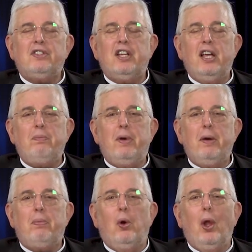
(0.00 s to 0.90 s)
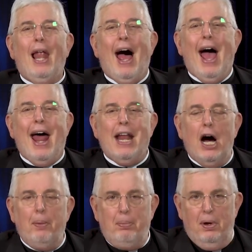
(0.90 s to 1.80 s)
seen people line
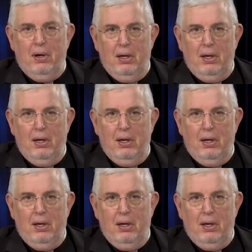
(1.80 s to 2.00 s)
up